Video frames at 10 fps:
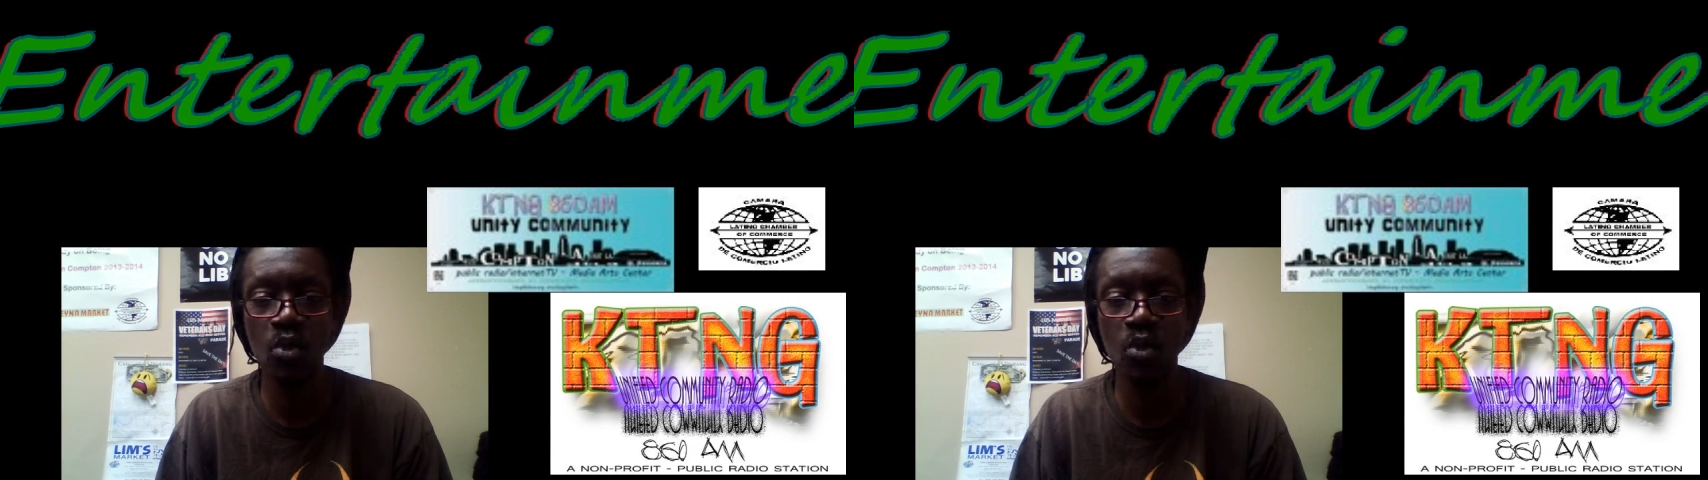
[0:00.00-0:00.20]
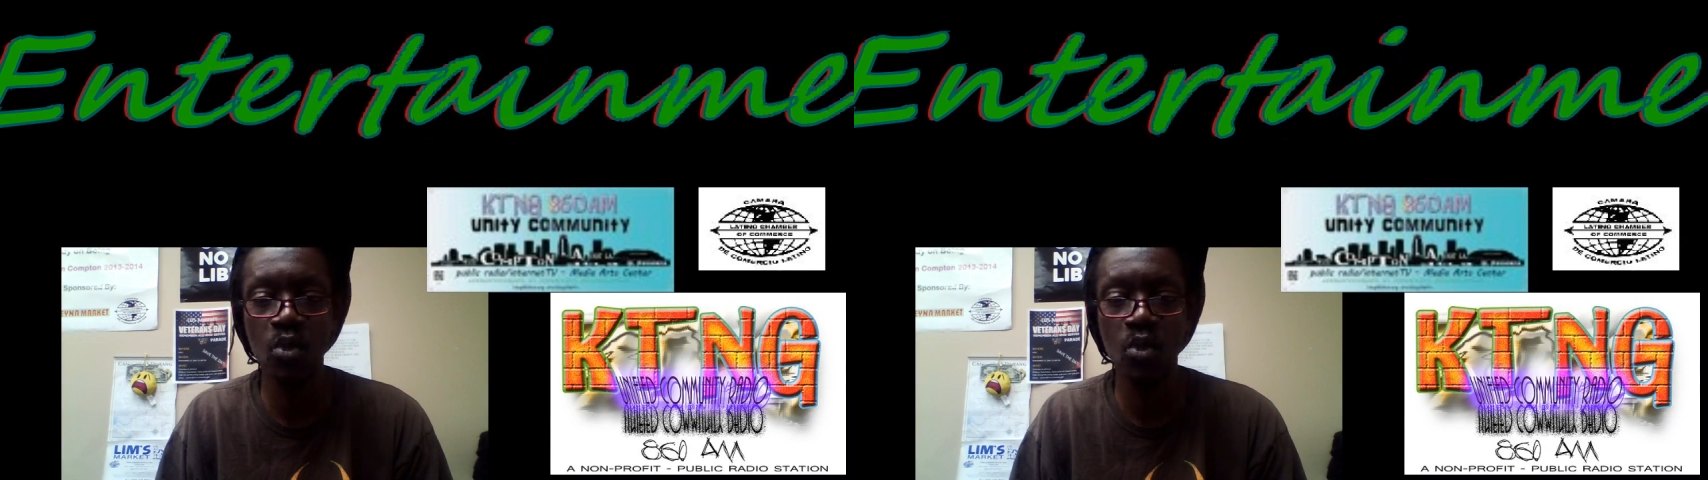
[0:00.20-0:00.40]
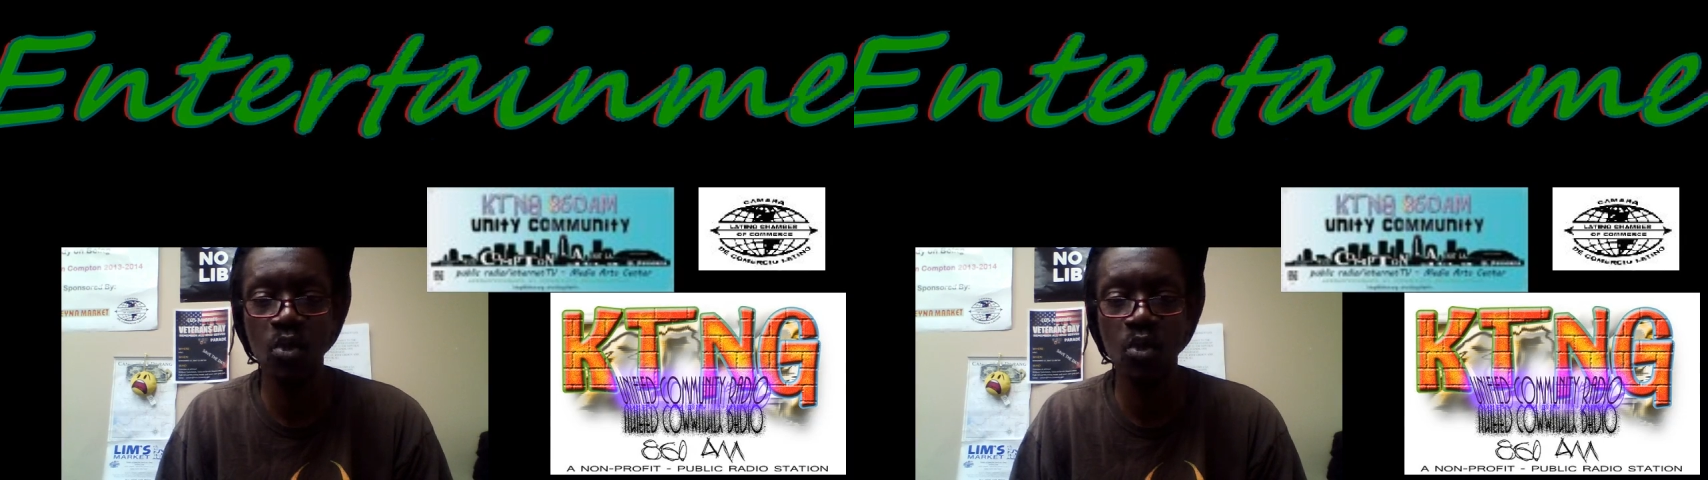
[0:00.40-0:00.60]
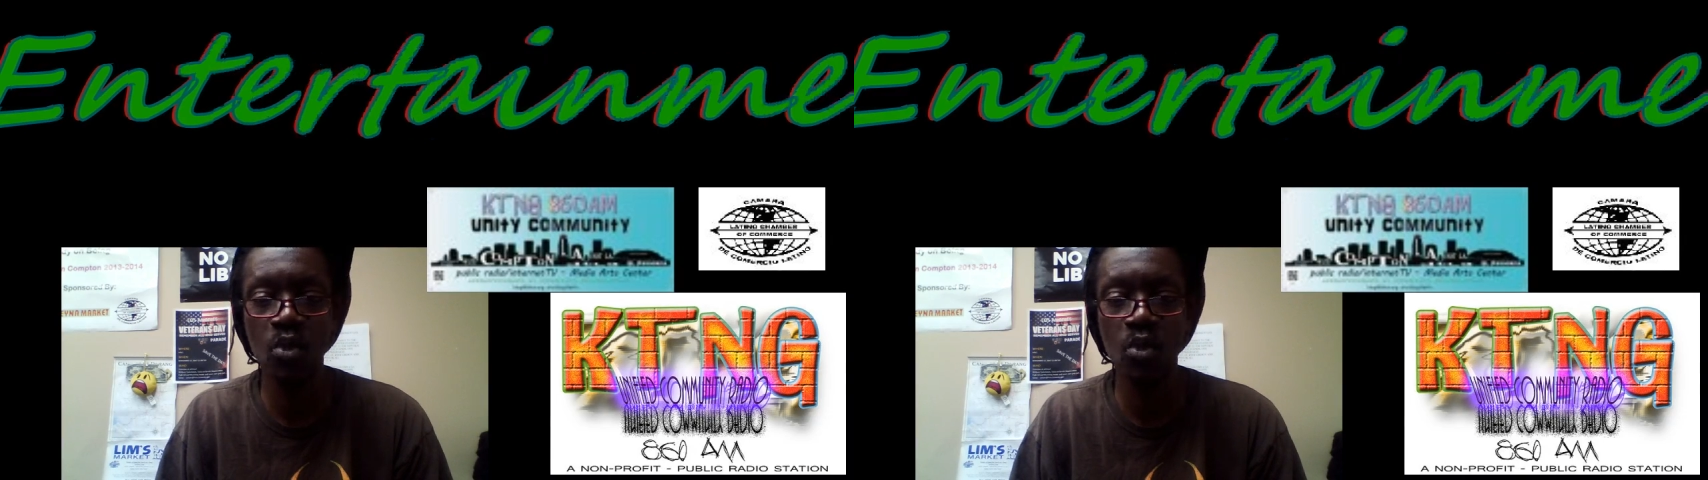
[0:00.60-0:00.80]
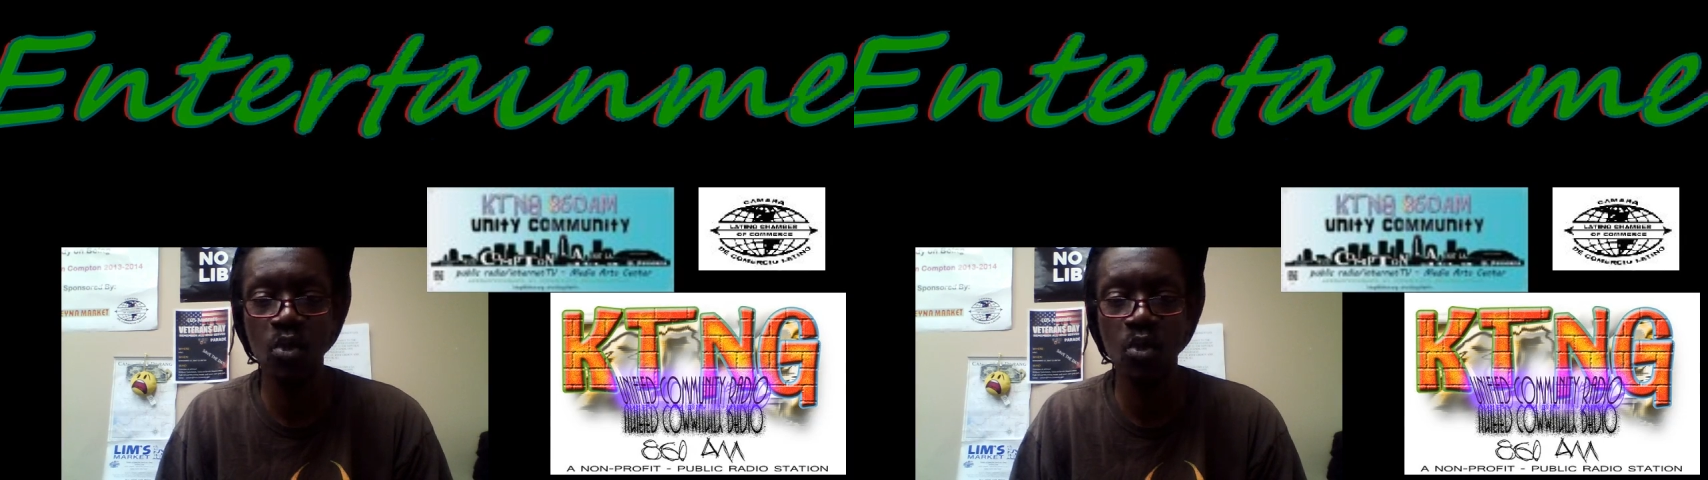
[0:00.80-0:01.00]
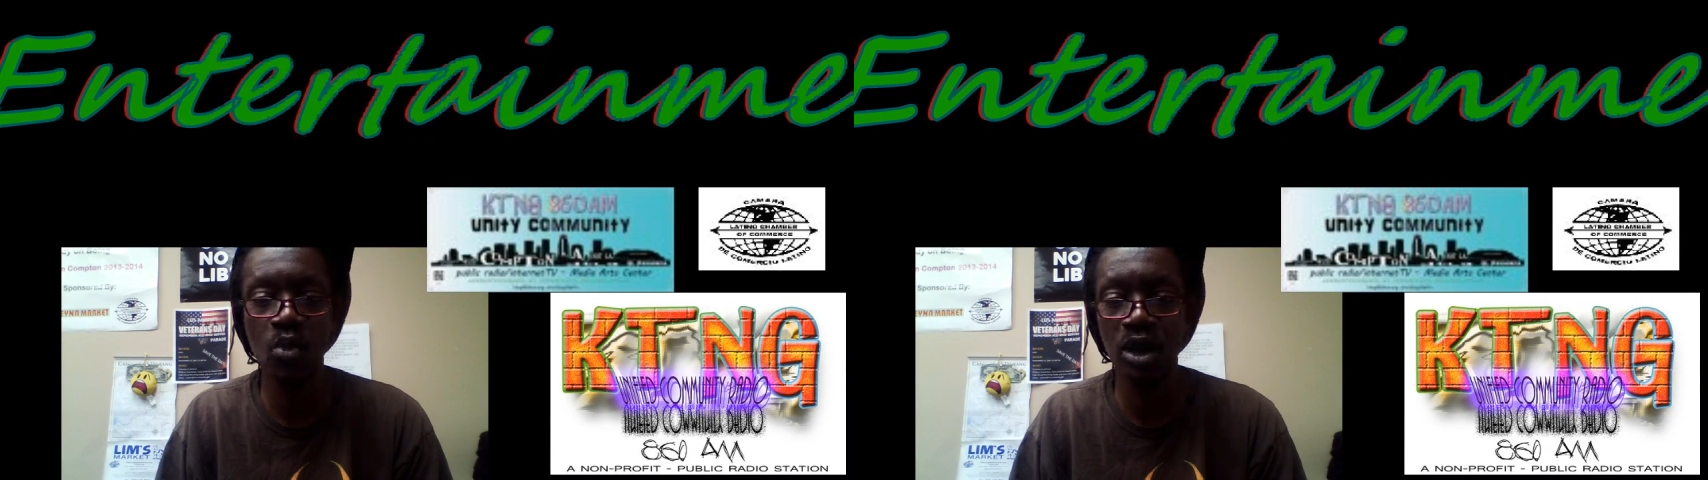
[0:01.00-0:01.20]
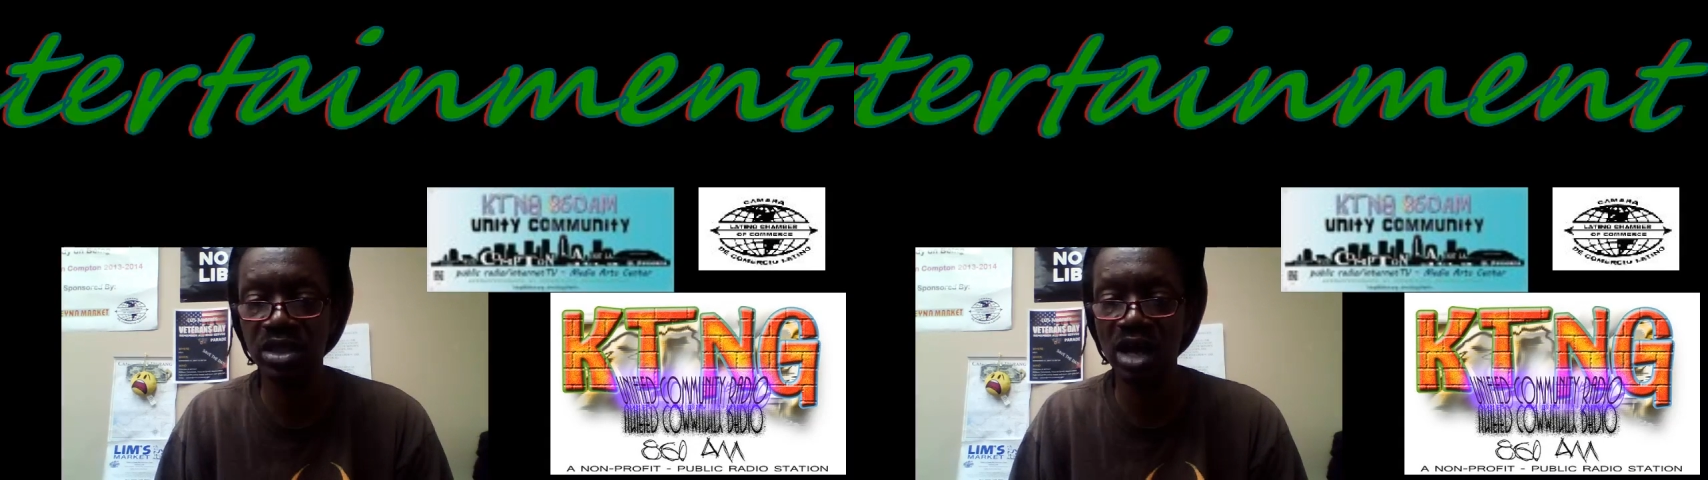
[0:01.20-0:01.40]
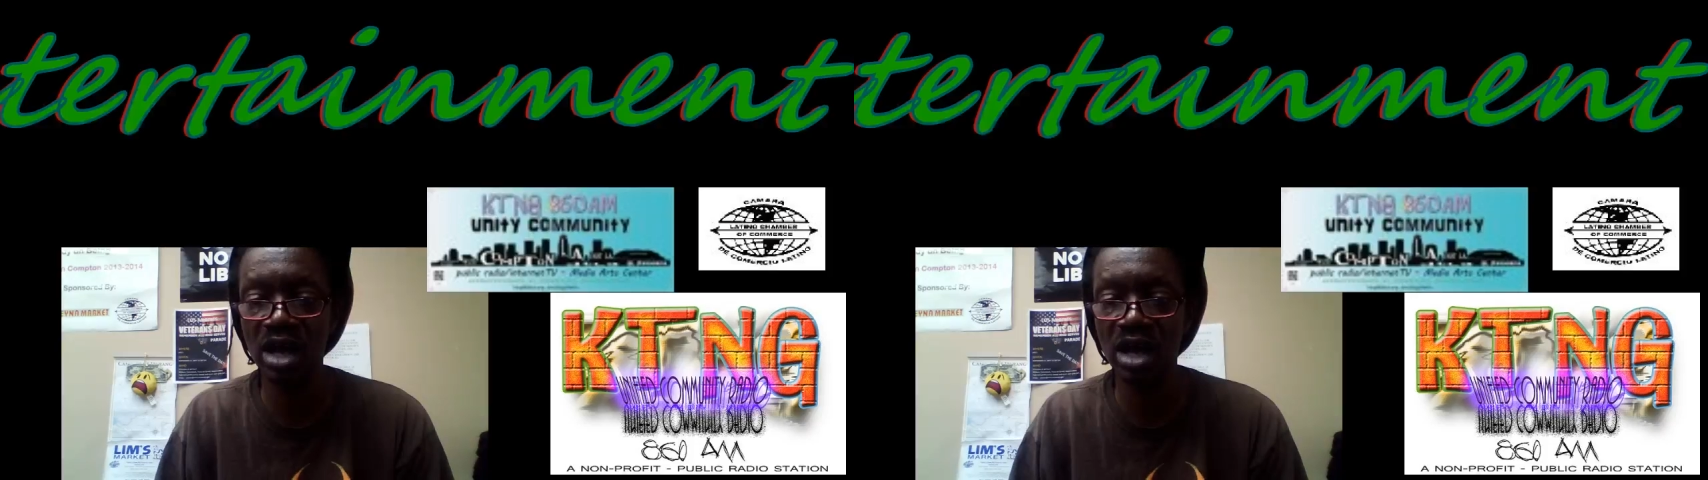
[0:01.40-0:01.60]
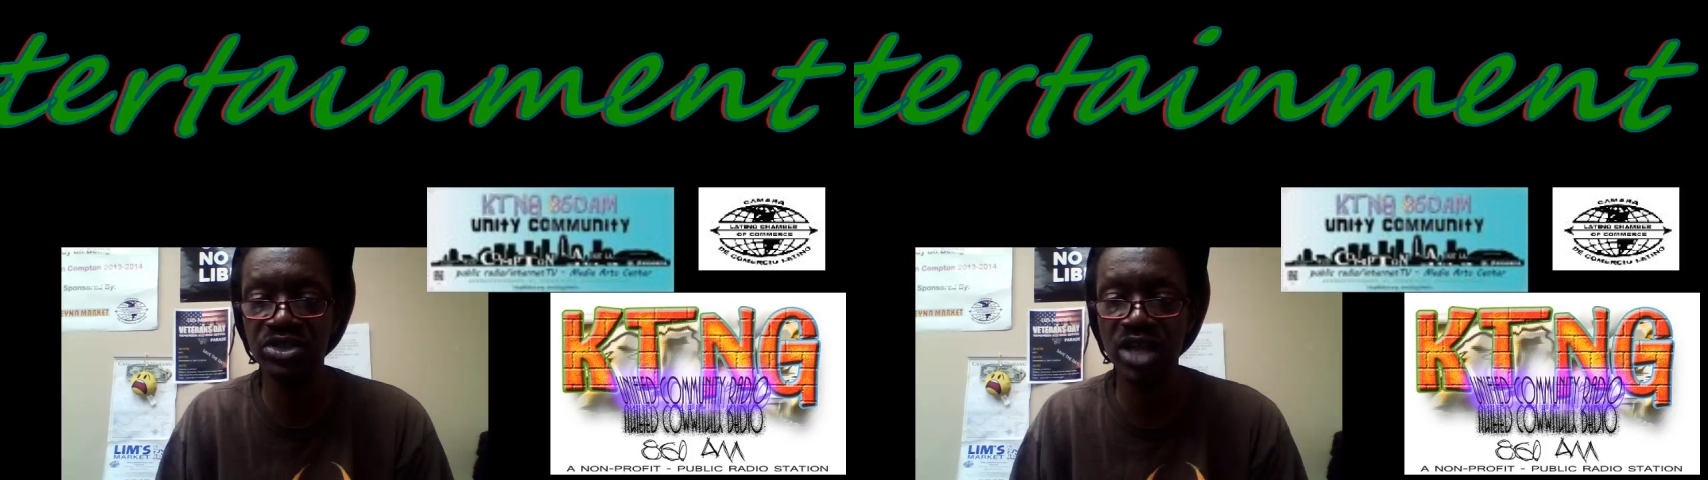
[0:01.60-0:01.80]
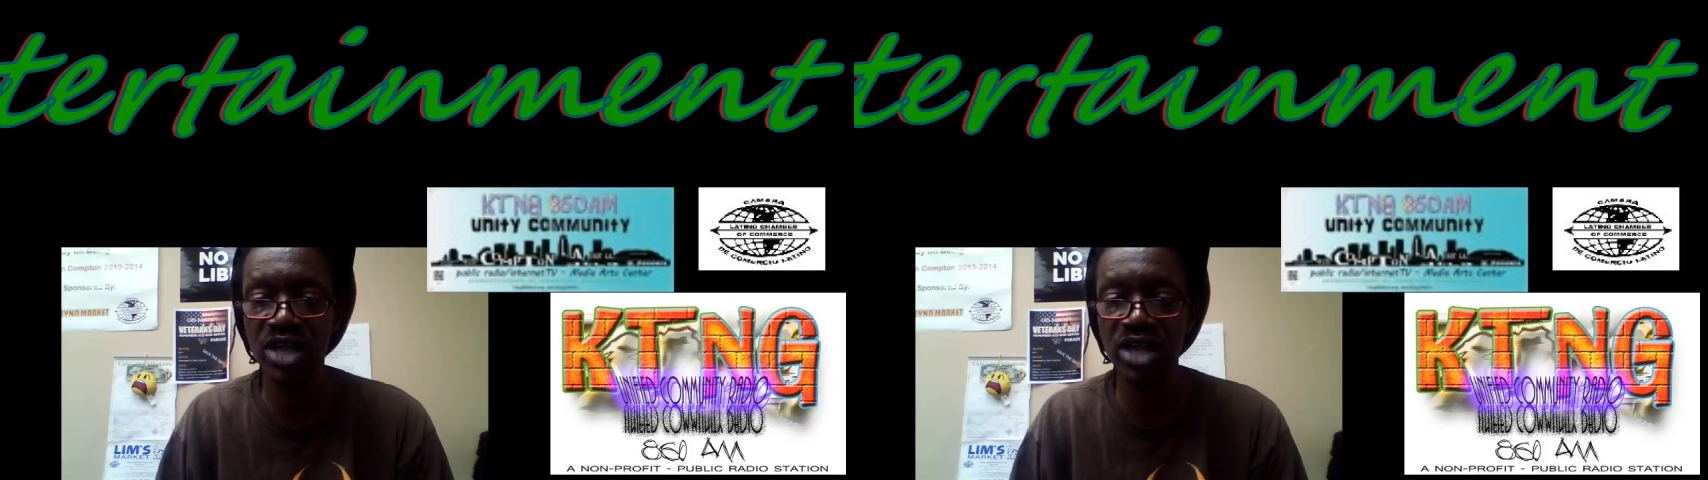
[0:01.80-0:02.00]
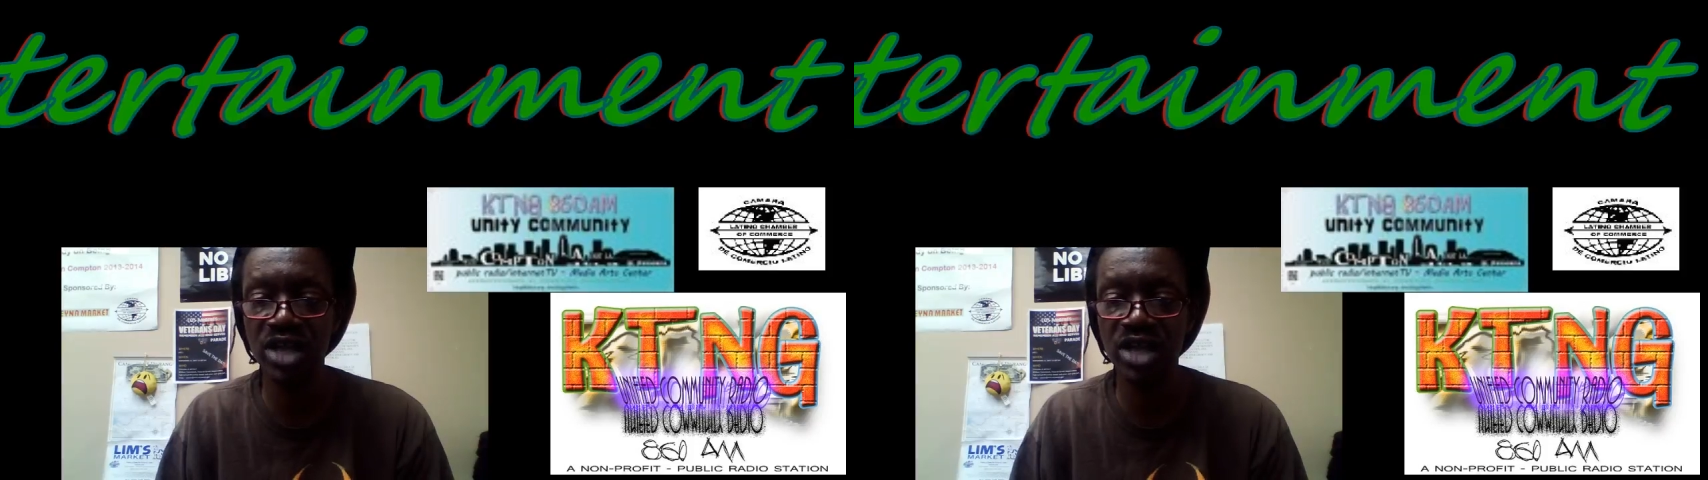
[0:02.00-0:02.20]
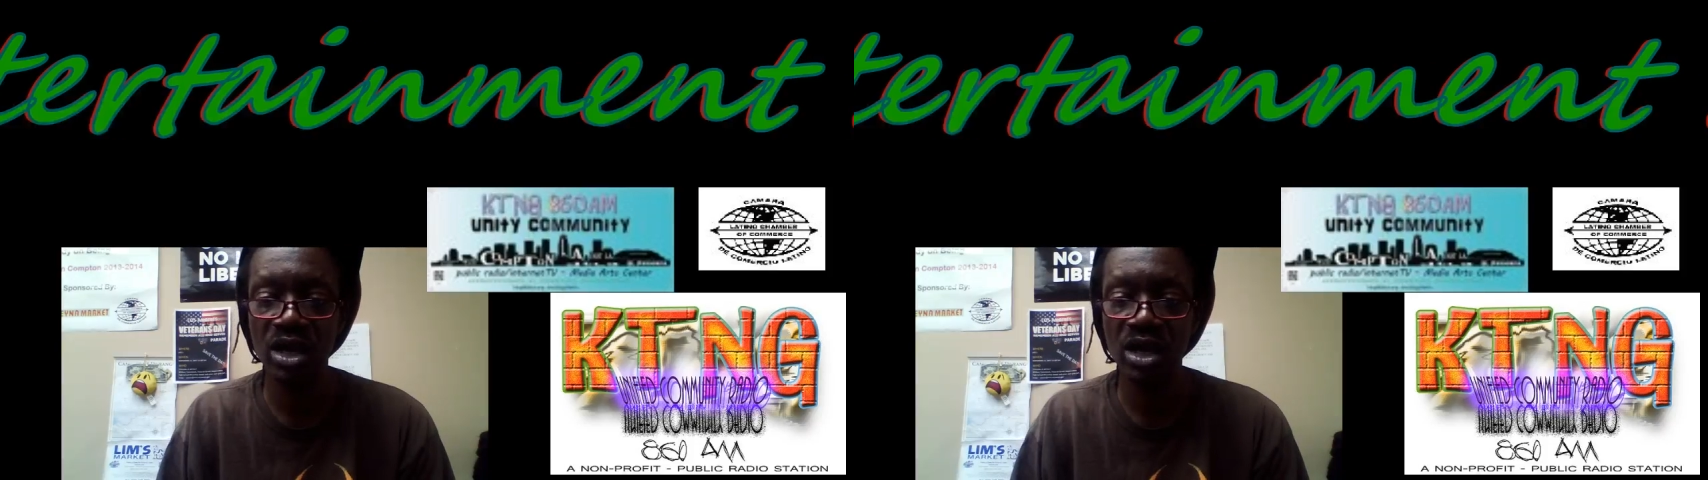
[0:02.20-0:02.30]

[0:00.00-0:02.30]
they've lost their insurance, lost their jobs.